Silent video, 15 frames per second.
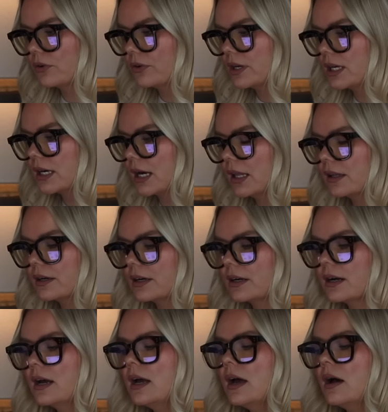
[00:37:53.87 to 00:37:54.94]
green
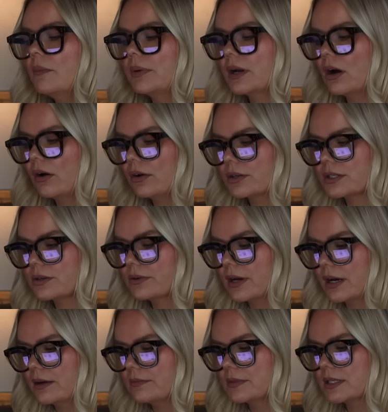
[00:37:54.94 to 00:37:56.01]
color, but it also
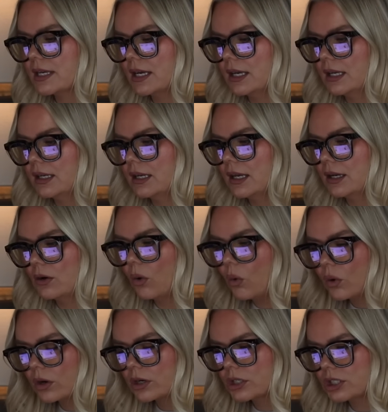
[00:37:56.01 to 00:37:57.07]
comes in an
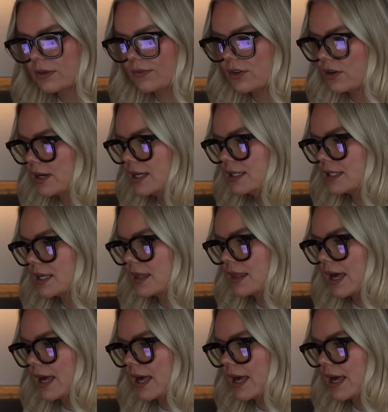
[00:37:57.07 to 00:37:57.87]
orange if you're into